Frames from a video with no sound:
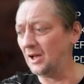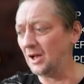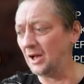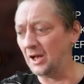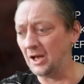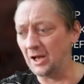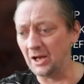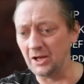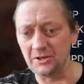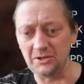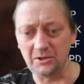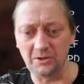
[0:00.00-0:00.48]

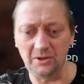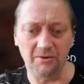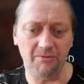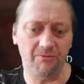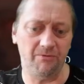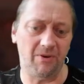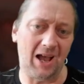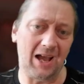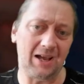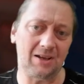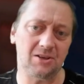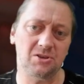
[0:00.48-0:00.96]
do
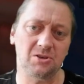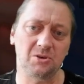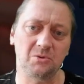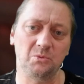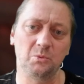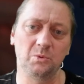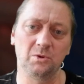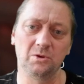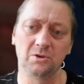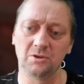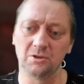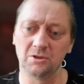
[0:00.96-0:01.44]
your
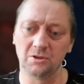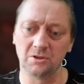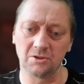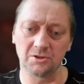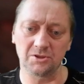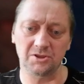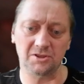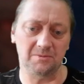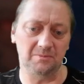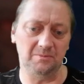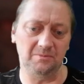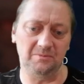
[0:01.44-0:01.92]
faction
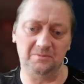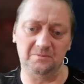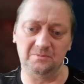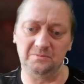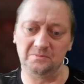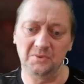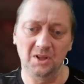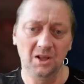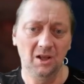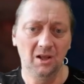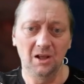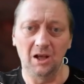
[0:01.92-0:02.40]
wars,
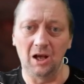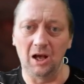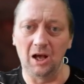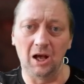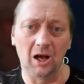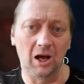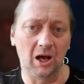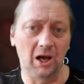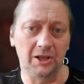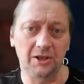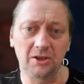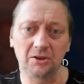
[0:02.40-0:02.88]
your
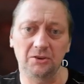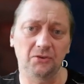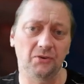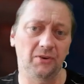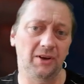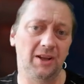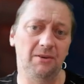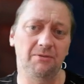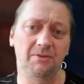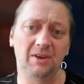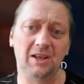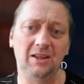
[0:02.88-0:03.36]

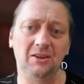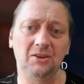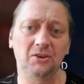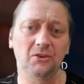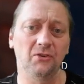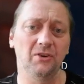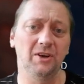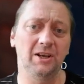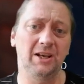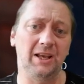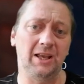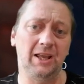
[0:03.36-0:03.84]

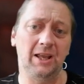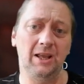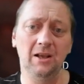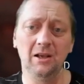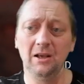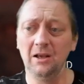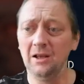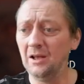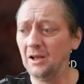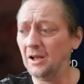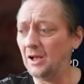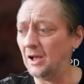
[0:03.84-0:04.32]

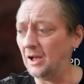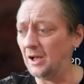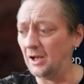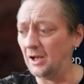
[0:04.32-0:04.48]
3v3,